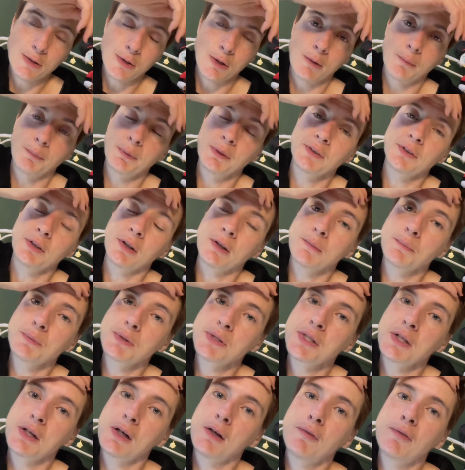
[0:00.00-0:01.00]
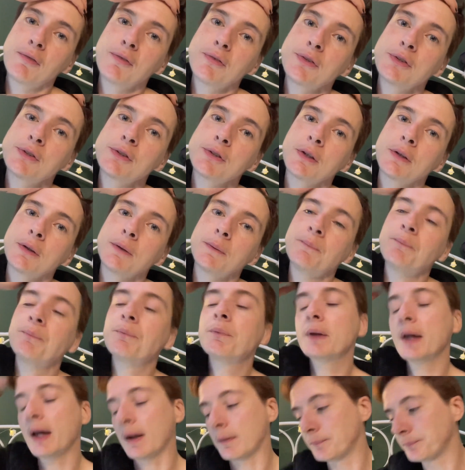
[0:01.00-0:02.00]
opera type stuff. So
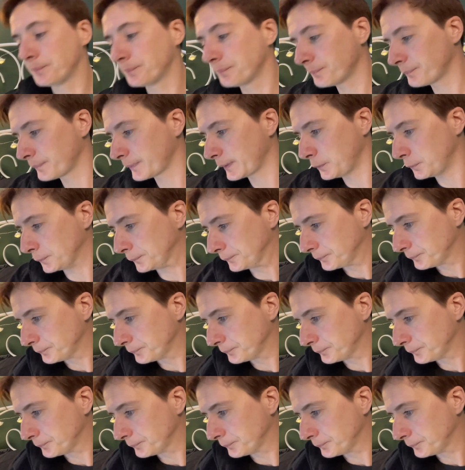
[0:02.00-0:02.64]
yeah, cool.